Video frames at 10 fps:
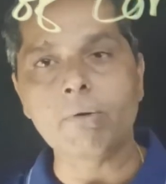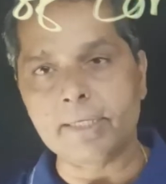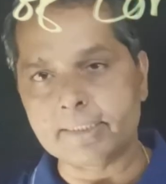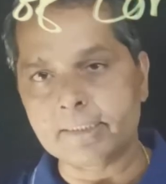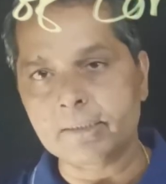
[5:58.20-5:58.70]

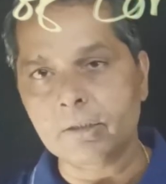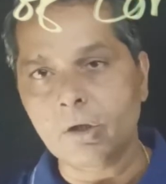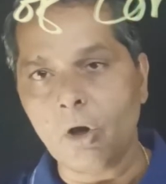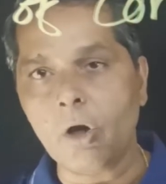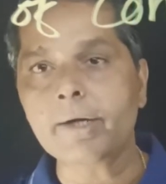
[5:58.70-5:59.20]
lens
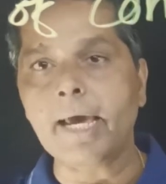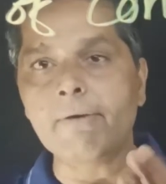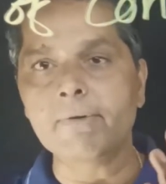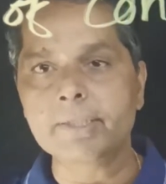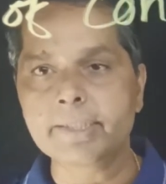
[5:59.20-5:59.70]
or
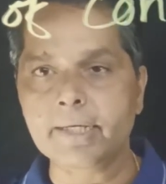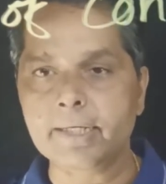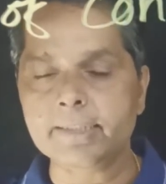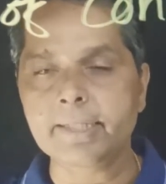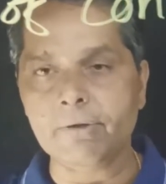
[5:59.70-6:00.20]
diverging
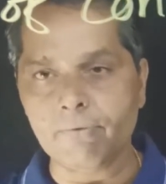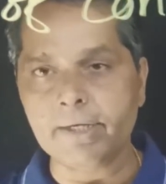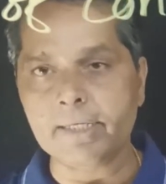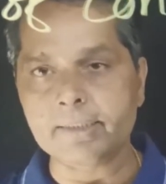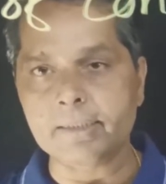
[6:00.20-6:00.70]
lens, that we
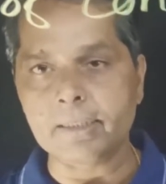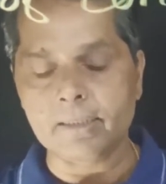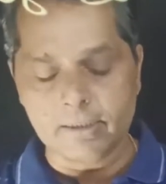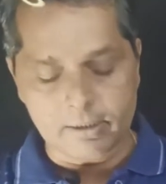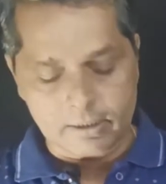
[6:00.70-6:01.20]
can say.
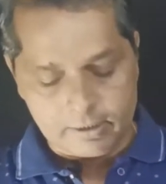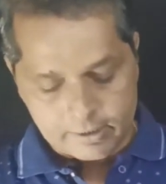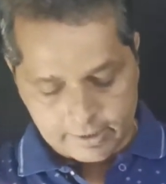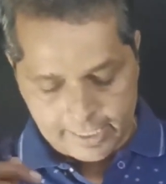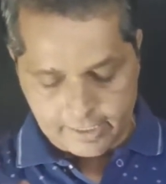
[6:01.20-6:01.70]

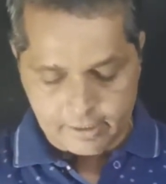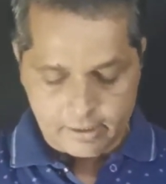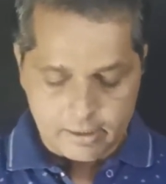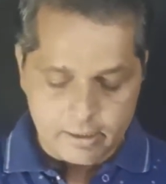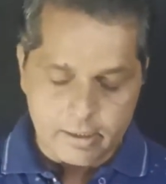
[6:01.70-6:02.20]
Then